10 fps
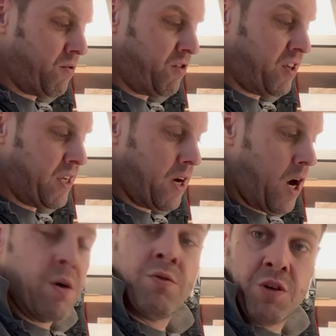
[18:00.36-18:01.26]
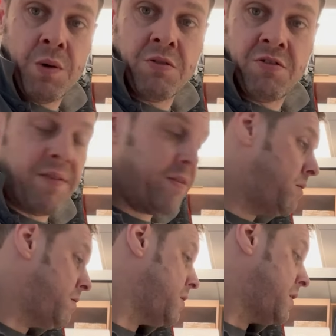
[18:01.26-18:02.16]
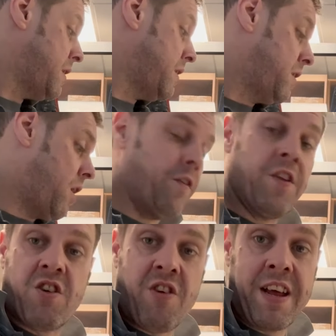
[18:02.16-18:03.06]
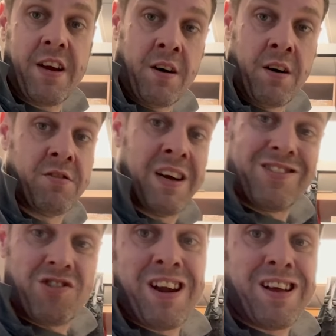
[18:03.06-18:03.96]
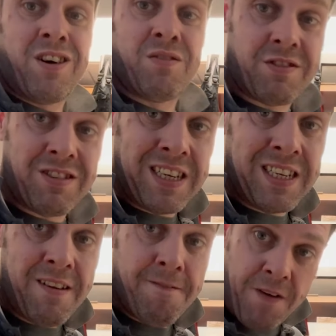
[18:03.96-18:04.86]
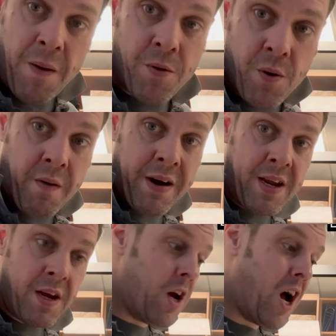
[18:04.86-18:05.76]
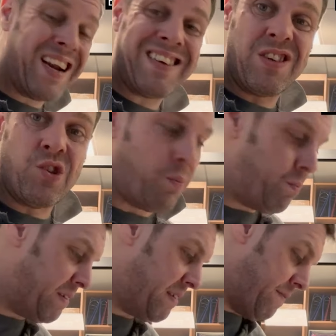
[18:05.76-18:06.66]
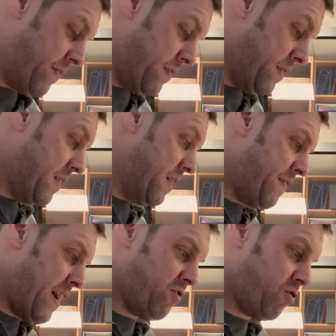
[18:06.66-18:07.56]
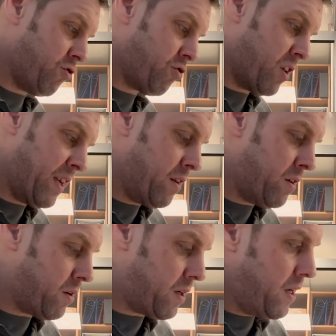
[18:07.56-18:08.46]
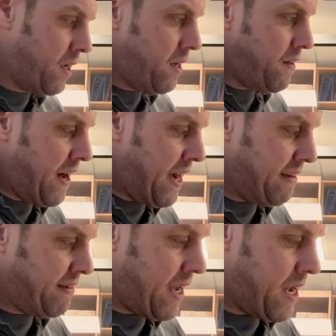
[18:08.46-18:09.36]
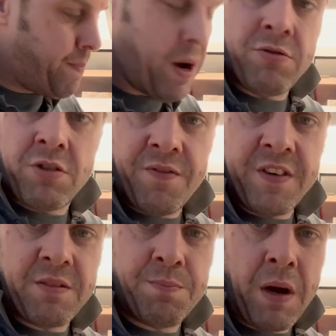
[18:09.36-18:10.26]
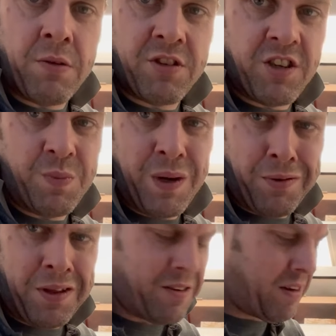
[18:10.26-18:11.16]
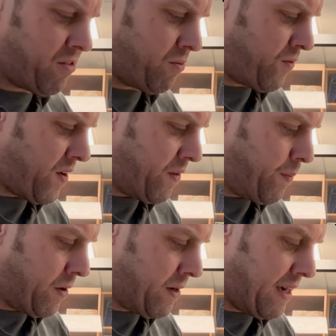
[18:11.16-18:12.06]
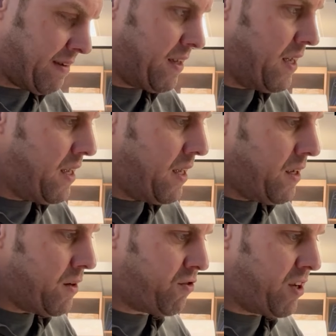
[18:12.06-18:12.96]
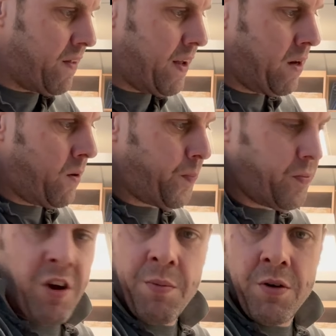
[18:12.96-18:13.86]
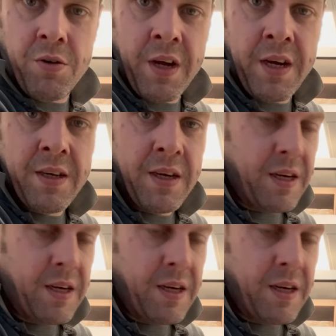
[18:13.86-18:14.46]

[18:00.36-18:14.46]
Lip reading: receipt 0207 on the credit card. So that's credit card receipt, February, and it's number 7. That's just gone in, look. That is a post office postage bill. I think I sent some stuff out for the podcast. You'll see on there, look, top corner,